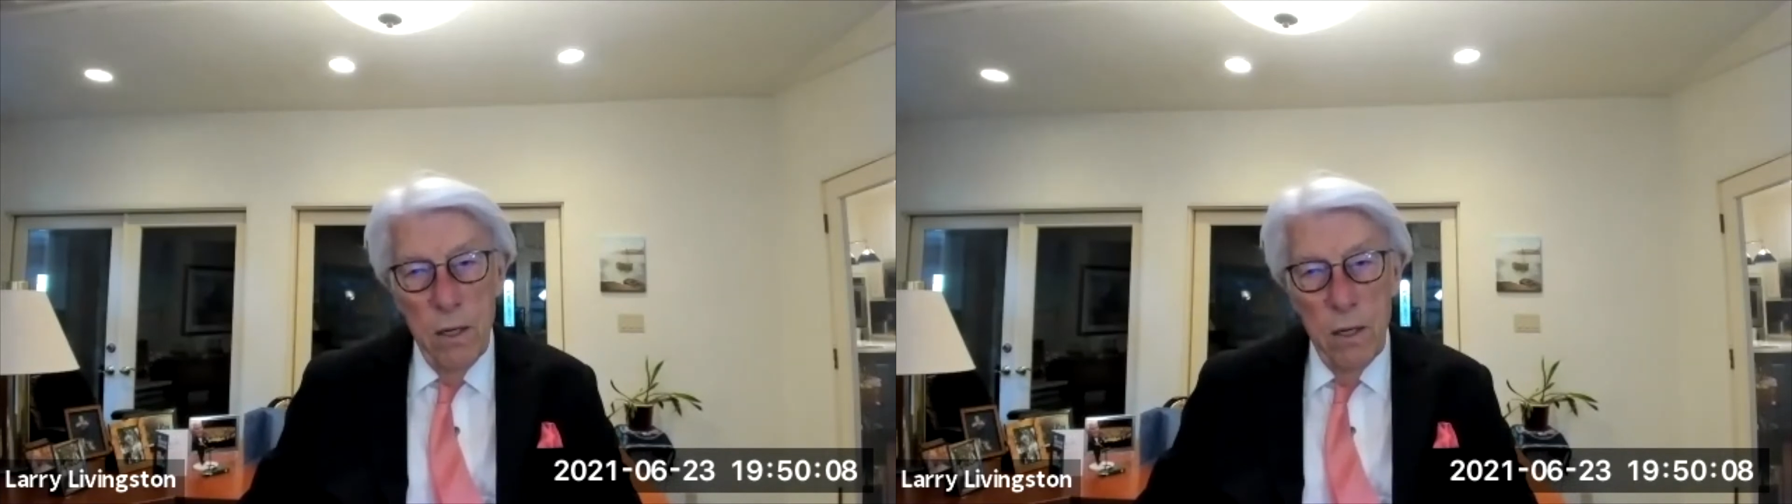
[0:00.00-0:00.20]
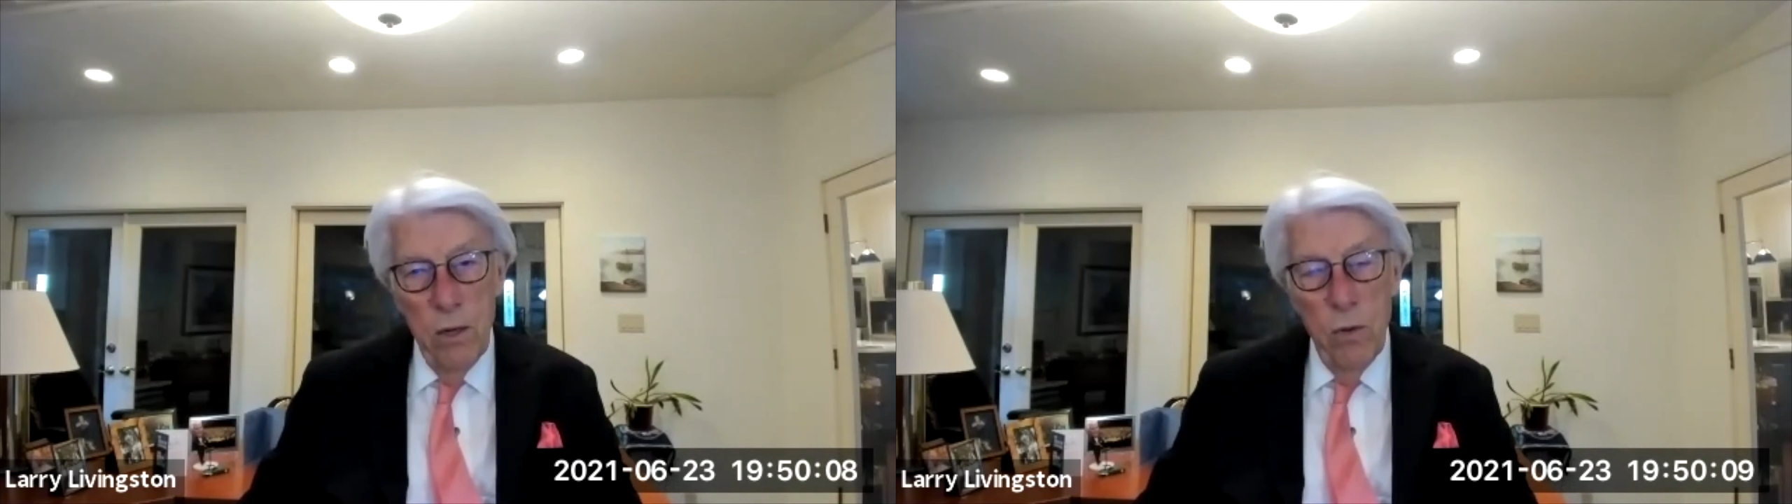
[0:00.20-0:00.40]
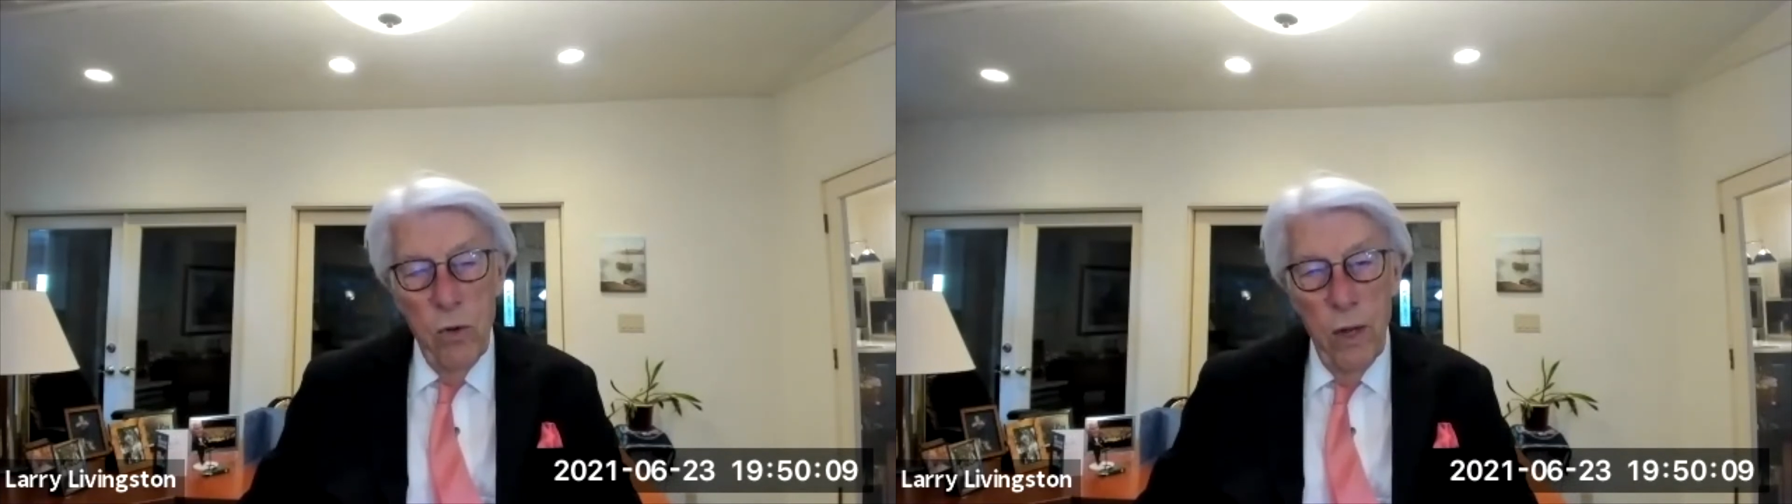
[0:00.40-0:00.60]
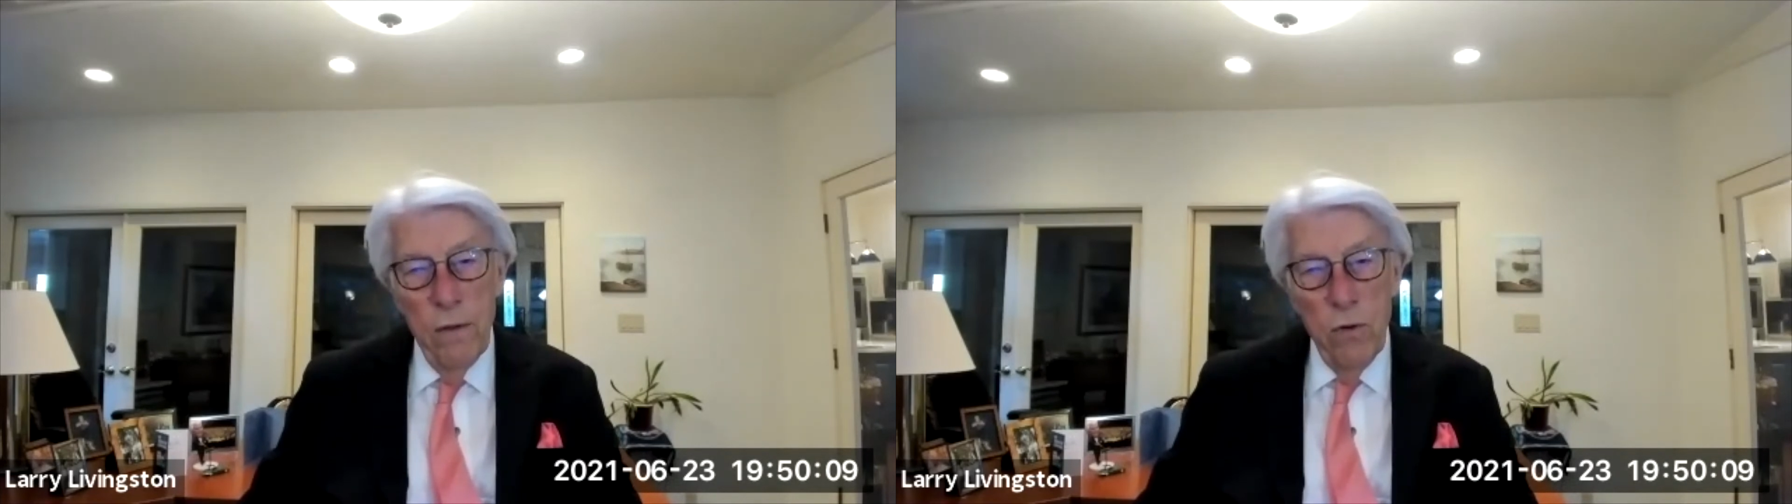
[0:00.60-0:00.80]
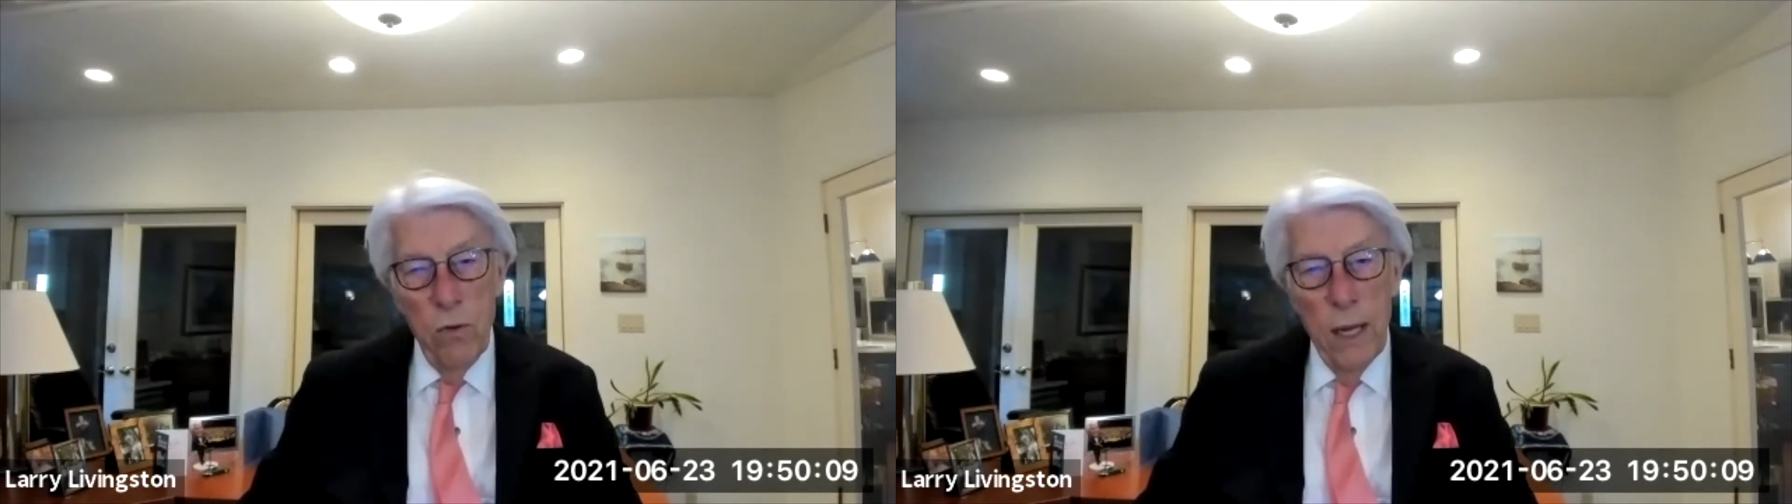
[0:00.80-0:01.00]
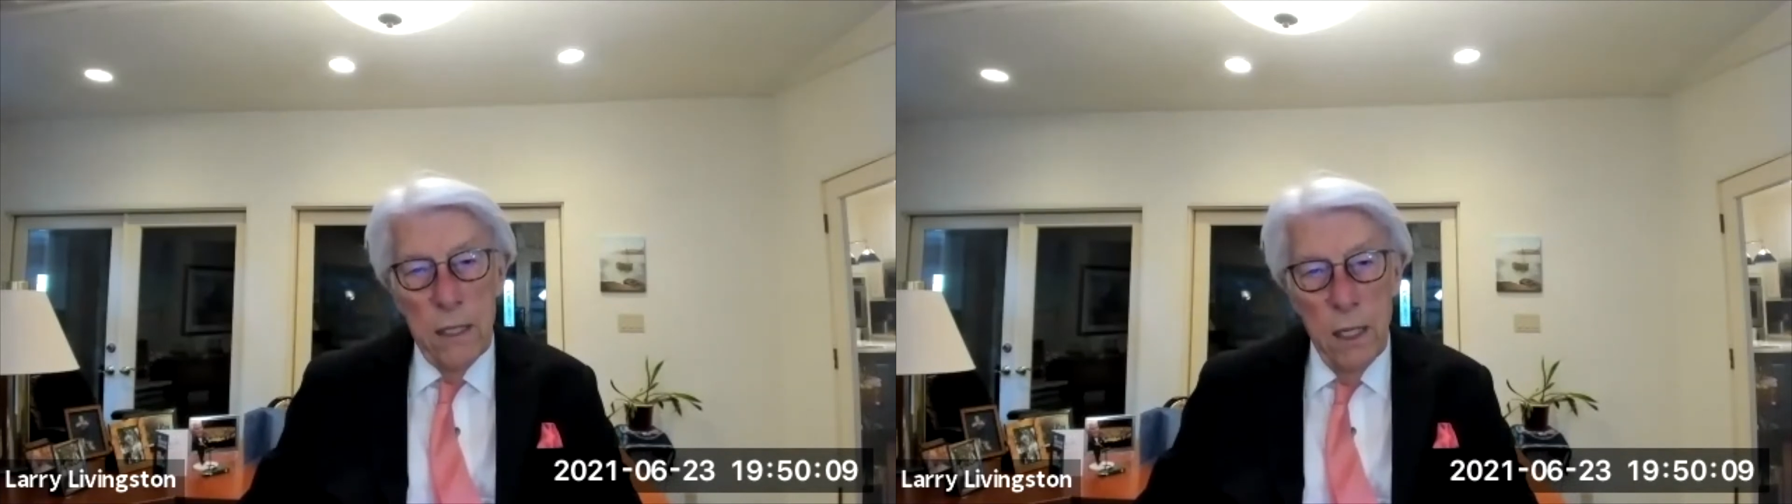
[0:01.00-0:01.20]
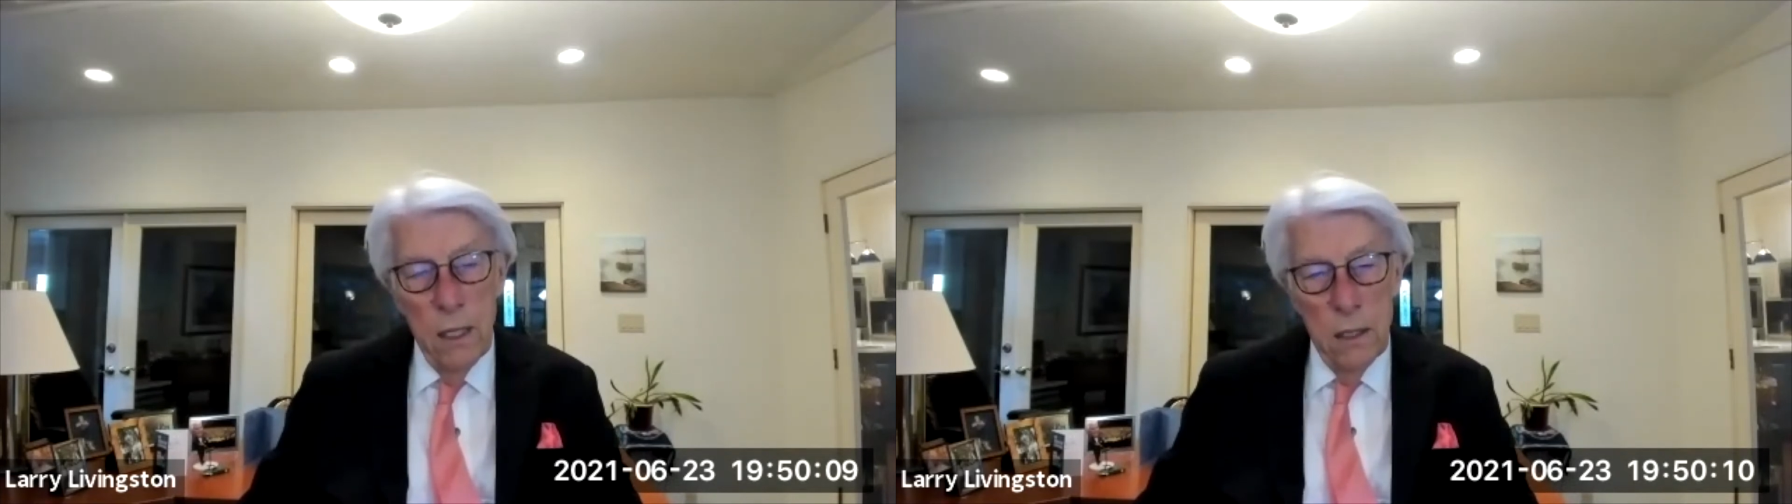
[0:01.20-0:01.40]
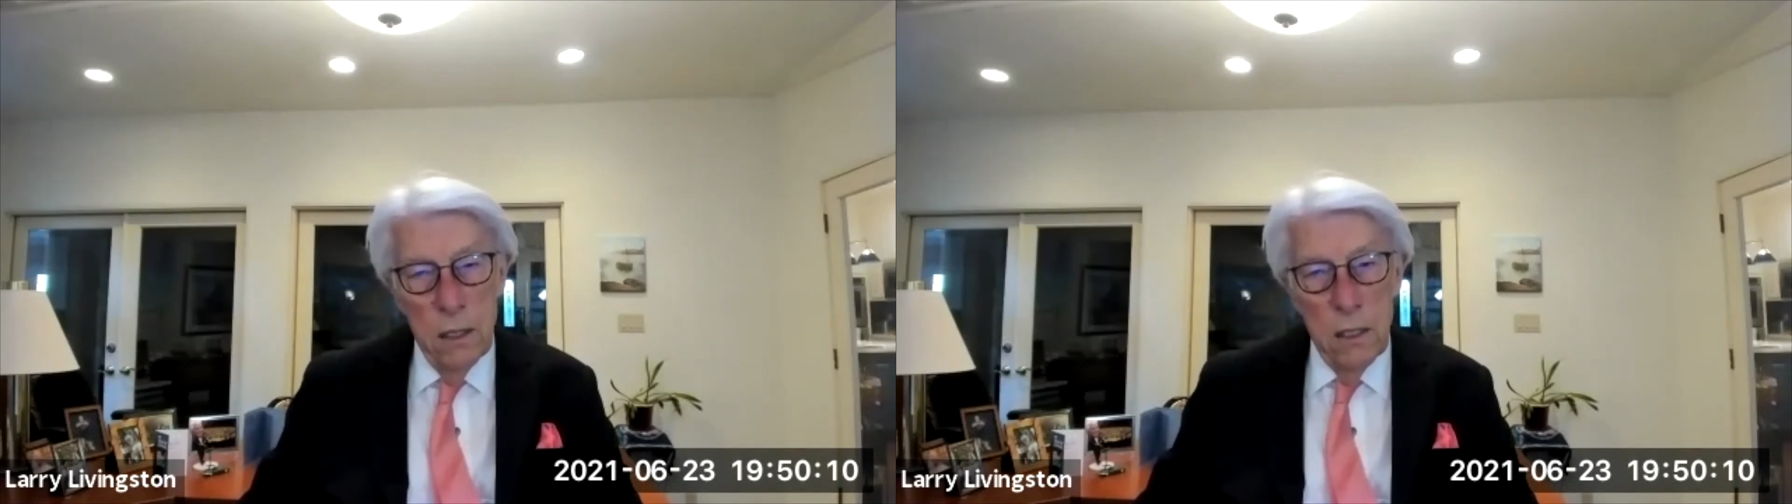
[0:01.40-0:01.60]
when you have
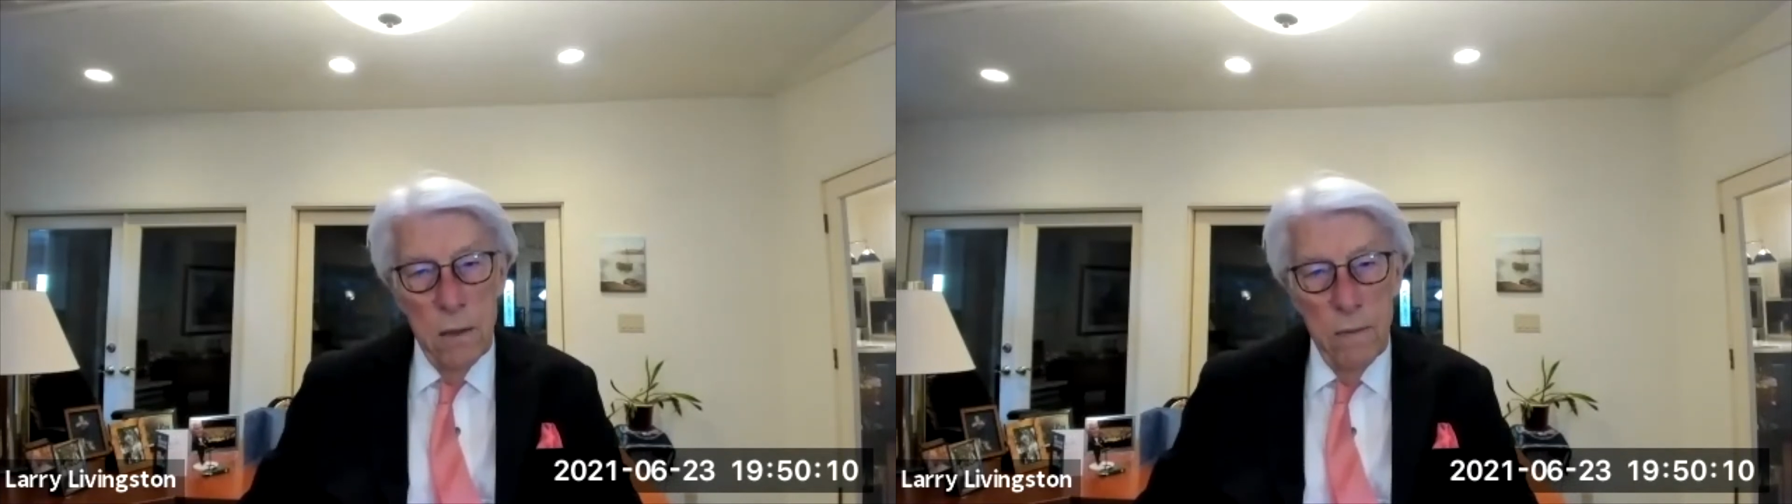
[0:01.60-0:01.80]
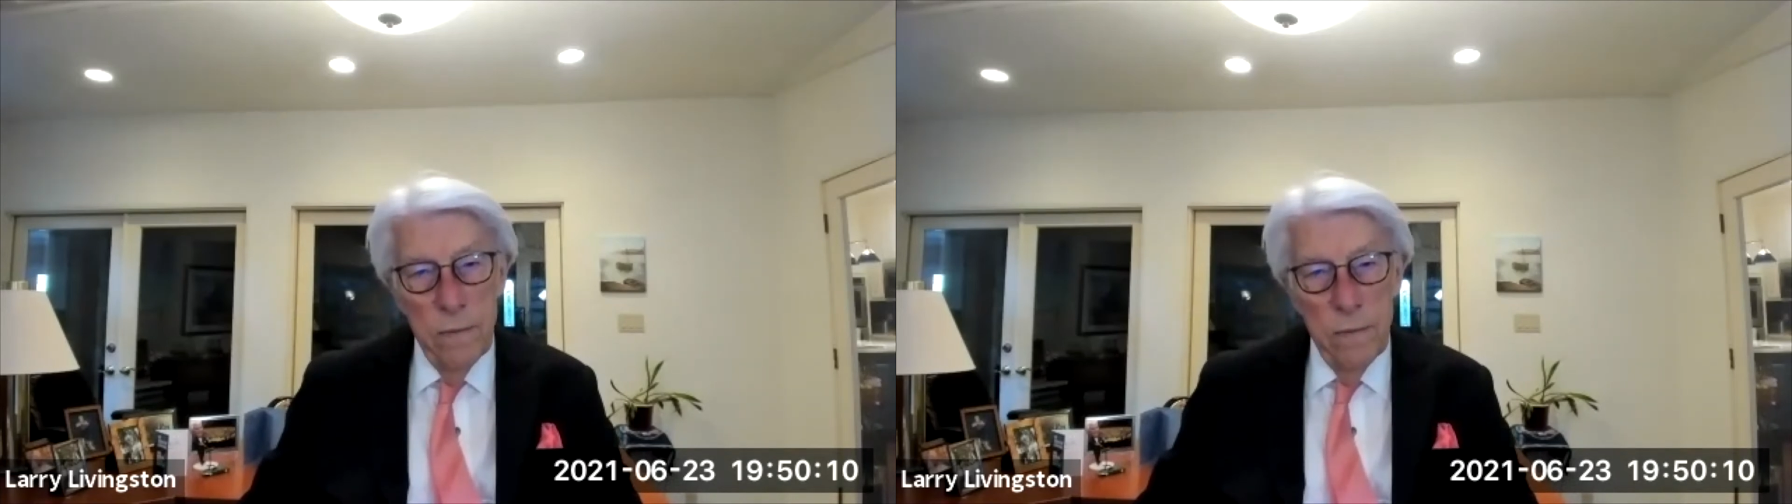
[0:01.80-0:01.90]
grandkids,